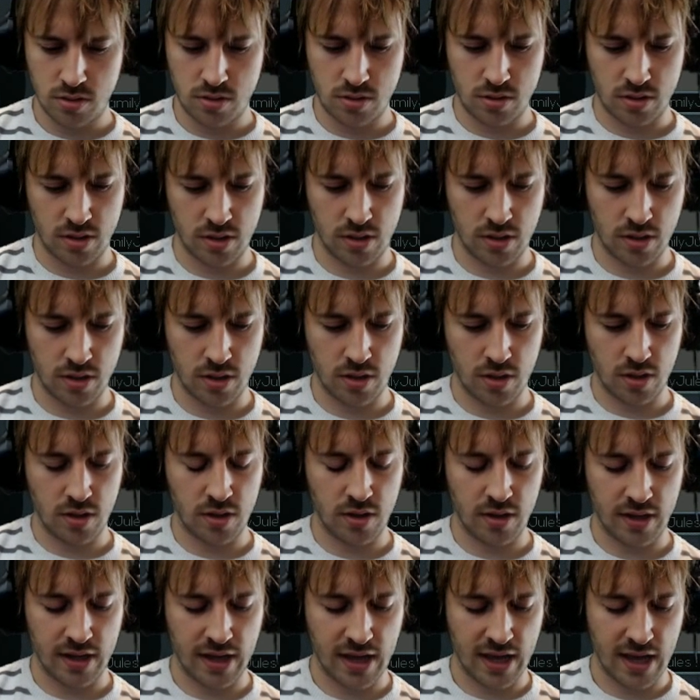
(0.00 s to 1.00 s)

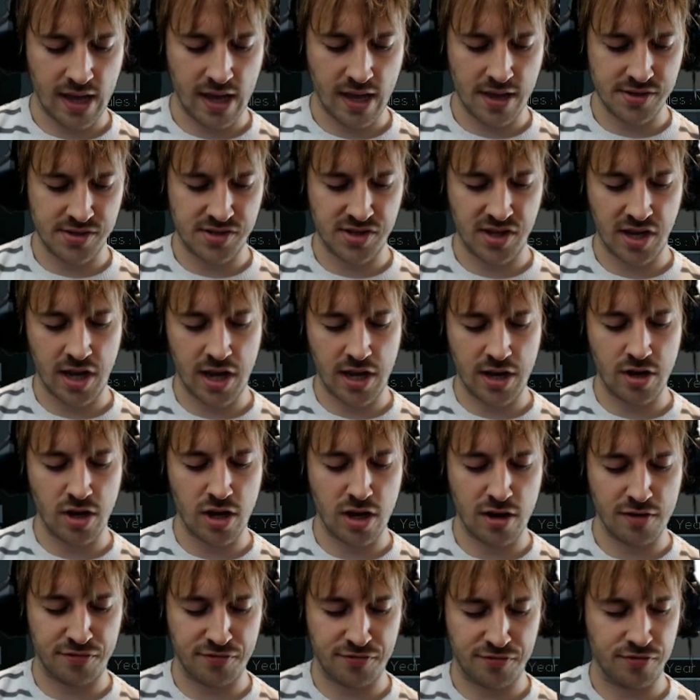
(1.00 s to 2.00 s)
has
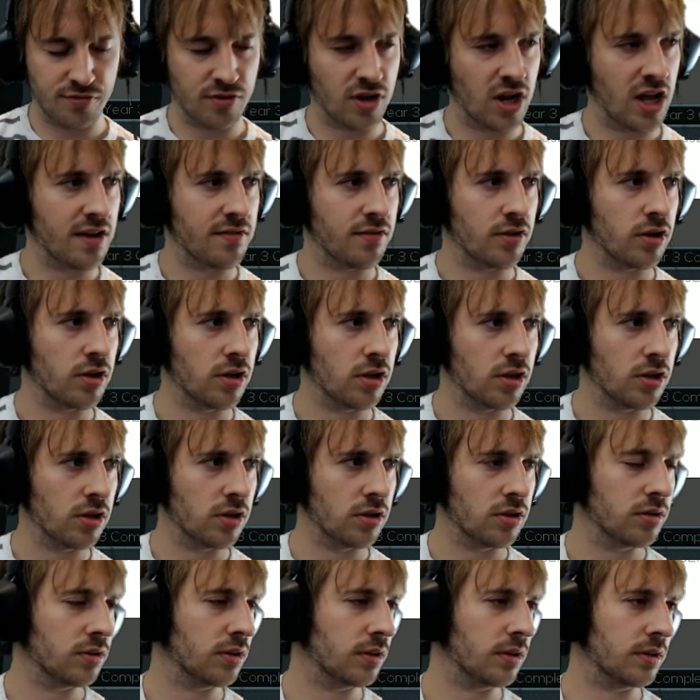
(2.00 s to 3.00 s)
enough
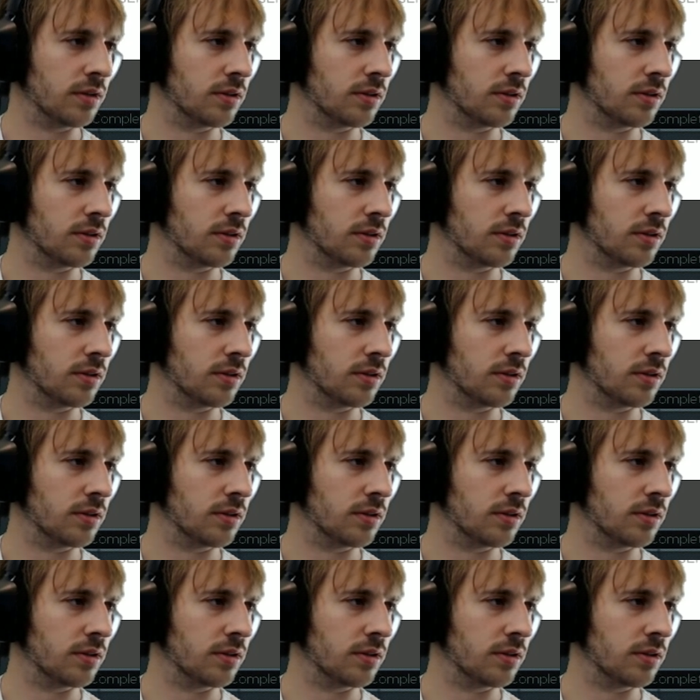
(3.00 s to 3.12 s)
level,